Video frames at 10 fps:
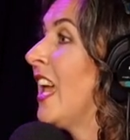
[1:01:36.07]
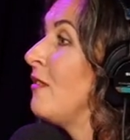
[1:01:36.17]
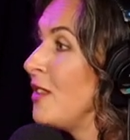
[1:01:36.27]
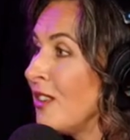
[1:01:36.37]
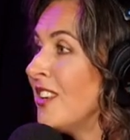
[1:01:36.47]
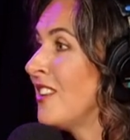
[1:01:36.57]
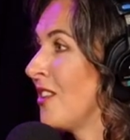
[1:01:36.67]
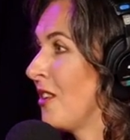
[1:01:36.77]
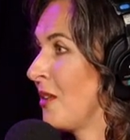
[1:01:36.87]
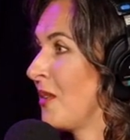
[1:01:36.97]
If you're an
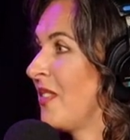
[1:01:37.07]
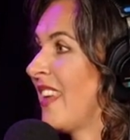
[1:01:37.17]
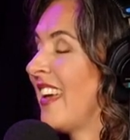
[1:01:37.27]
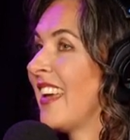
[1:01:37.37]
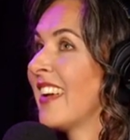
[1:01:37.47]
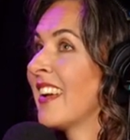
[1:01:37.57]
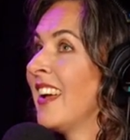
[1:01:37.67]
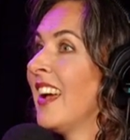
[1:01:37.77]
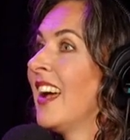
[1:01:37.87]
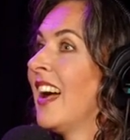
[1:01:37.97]
adult who's saying
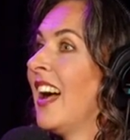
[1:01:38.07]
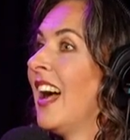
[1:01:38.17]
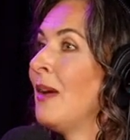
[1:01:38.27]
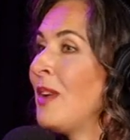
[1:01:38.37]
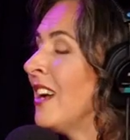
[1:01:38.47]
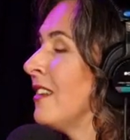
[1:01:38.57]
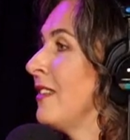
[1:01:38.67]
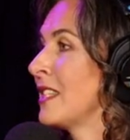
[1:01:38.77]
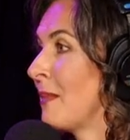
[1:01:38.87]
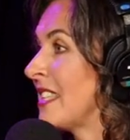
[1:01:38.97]
I'm not going to
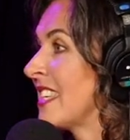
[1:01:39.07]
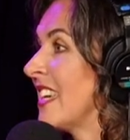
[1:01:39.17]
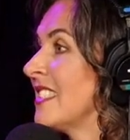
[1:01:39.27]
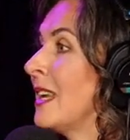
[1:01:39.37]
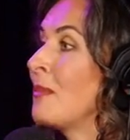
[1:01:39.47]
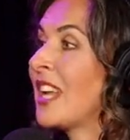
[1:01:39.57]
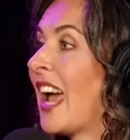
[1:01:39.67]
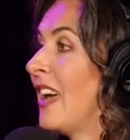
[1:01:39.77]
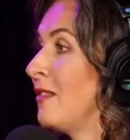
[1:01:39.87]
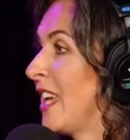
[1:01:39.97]
victimize kids and I'm going
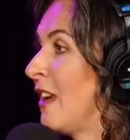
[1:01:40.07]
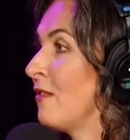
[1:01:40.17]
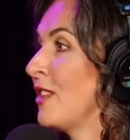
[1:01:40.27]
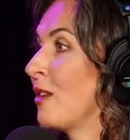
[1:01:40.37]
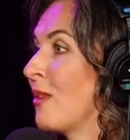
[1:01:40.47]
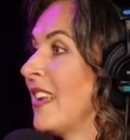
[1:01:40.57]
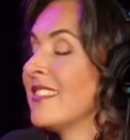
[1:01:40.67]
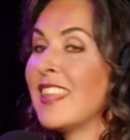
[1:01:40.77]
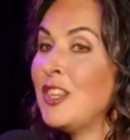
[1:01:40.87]
to advocate for their rights.